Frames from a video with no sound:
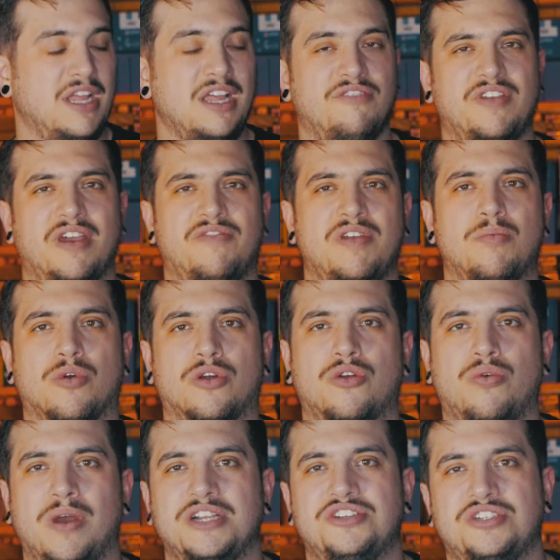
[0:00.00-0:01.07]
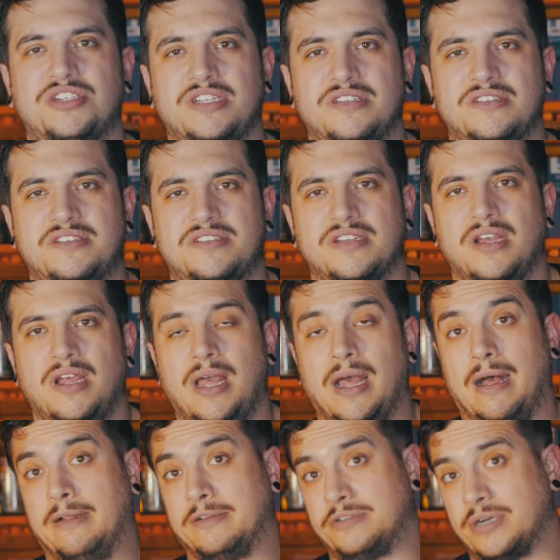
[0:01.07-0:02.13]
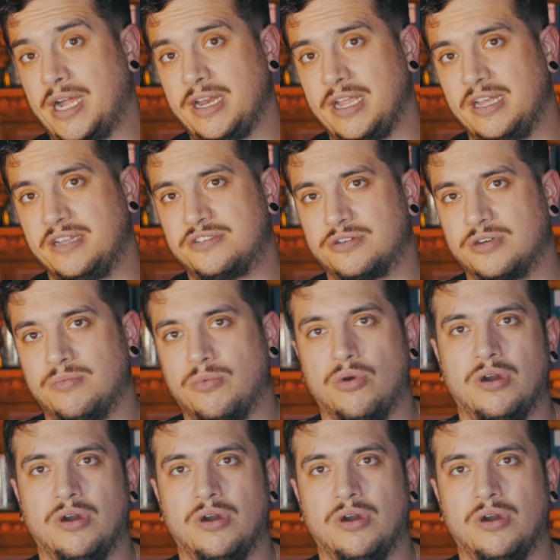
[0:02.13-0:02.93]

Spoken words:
If you have any more questions, I'll try to answer them,